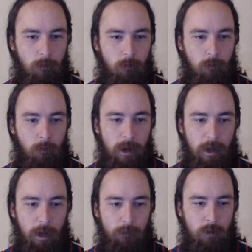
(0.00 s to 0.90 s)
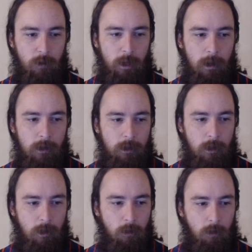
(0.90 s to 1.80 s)
my games can
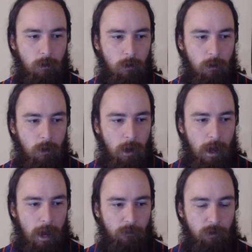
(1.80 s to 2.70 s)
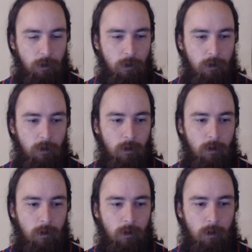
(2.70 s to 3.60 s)
continue after
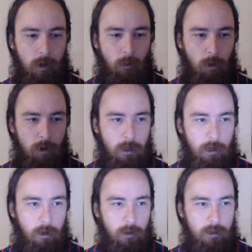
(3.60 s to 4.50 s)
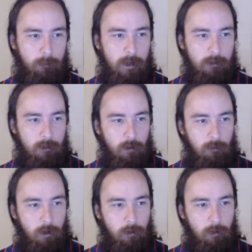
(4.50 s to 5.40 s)
the quarantine and all this mess is
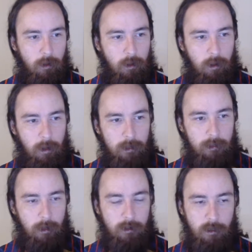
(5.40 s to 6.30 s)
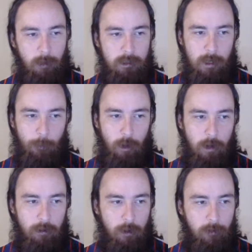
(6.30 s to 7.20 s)
over. It's not just going to be a
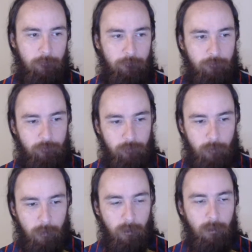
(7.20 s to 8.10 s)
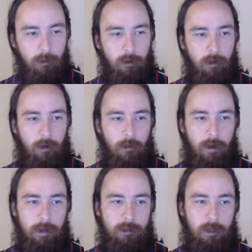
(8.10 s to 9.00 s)
temporary thing. The
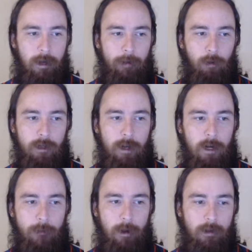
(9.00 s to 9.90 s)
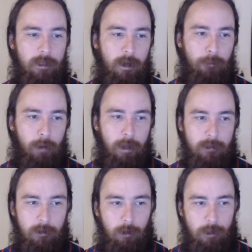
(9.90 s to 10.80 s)
next thing kind of already talked about is I have
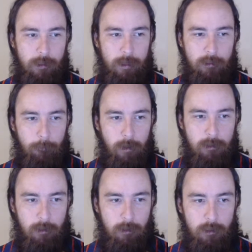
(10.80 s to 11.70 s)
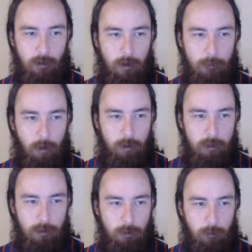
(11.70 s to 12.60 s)
plans to do this as a business, so I'm going
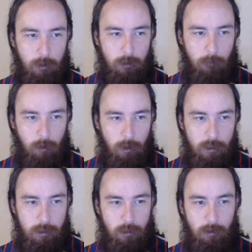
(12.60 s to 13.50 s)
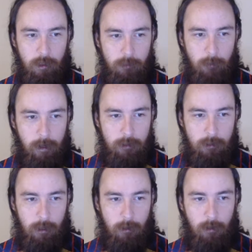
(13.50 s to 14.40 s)
into it with a more serious mindset